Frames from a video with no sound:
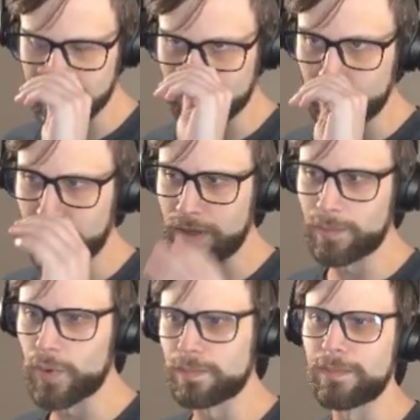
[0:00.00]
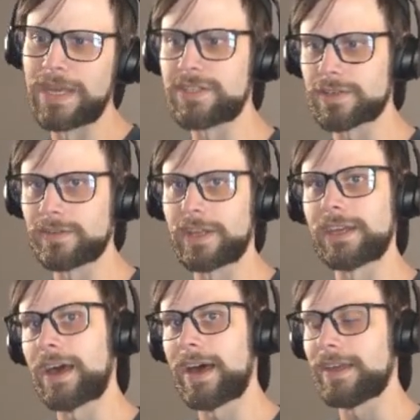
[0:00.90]
but more major, like,
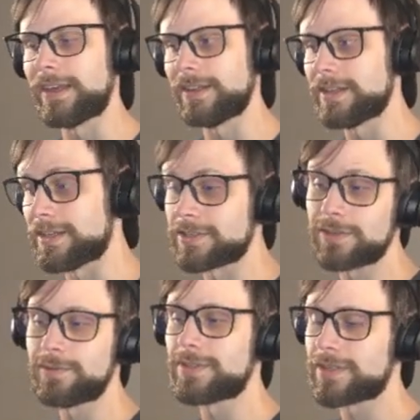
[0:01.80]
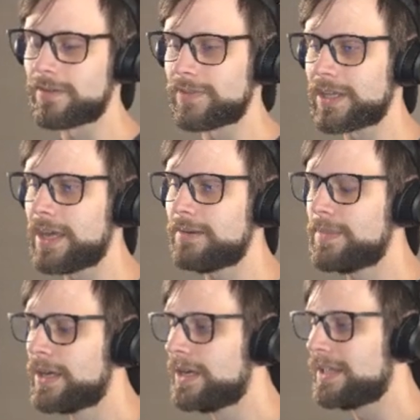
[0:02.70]
high-end issues of the game,
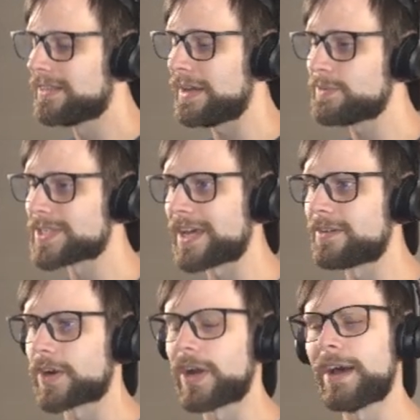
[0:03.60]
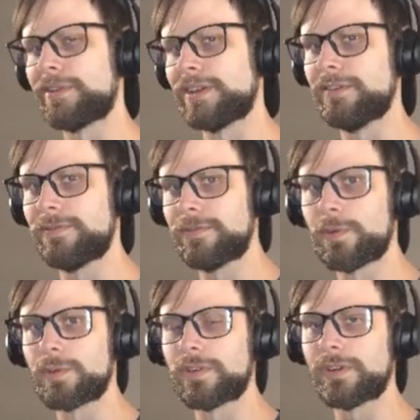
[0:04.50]
that was kind of our outlet
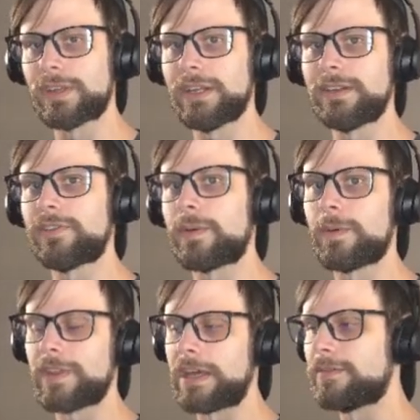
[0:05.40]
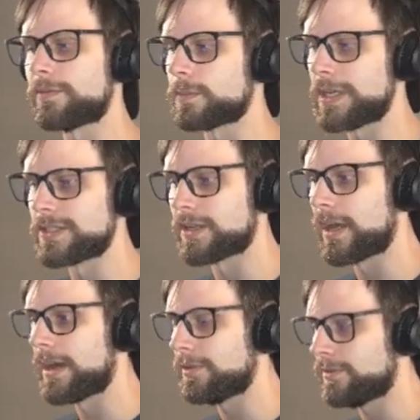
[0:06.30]
for getting some of that information
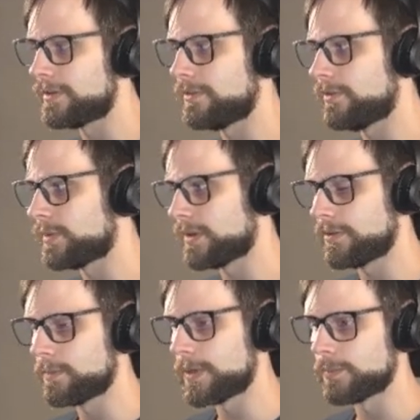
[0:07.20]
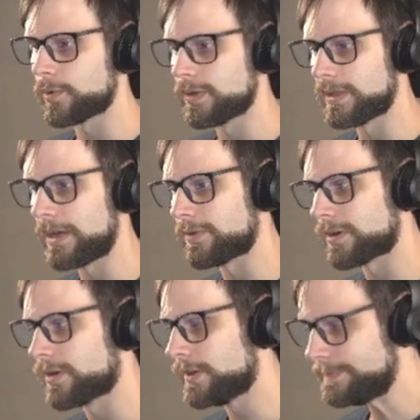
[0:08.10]
out and doing a little bit more in that
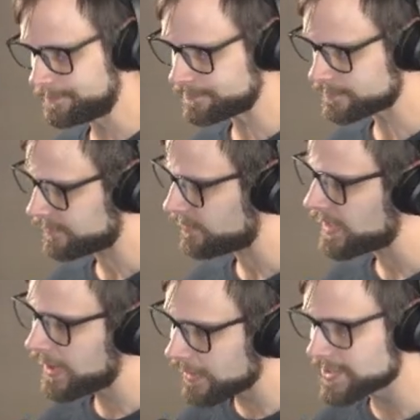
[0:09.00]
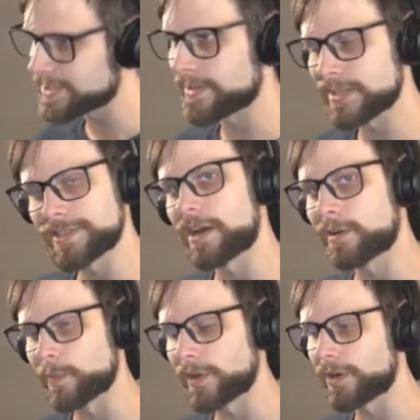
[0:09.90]
regard. Obviously, that's not
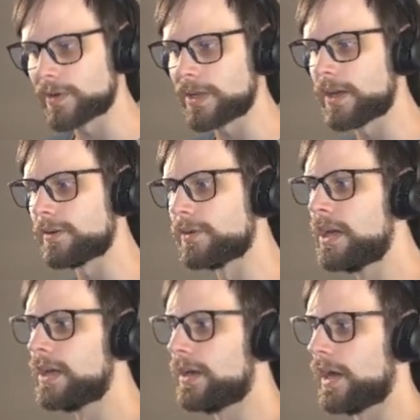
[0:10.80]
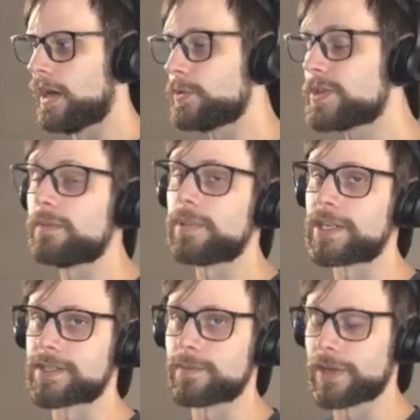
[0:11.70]
going on right now. Uh, we do have
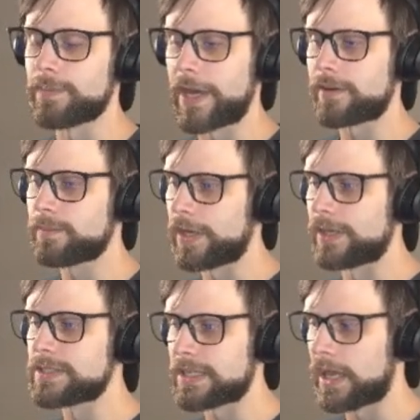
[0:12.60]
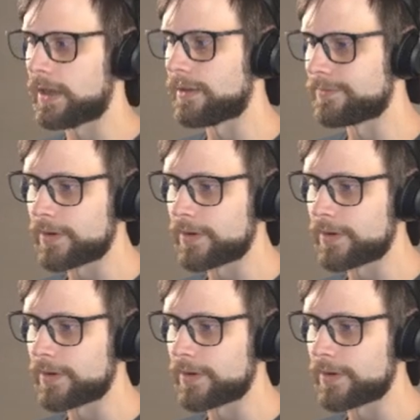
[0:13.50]
plans to bring it back, but uh, for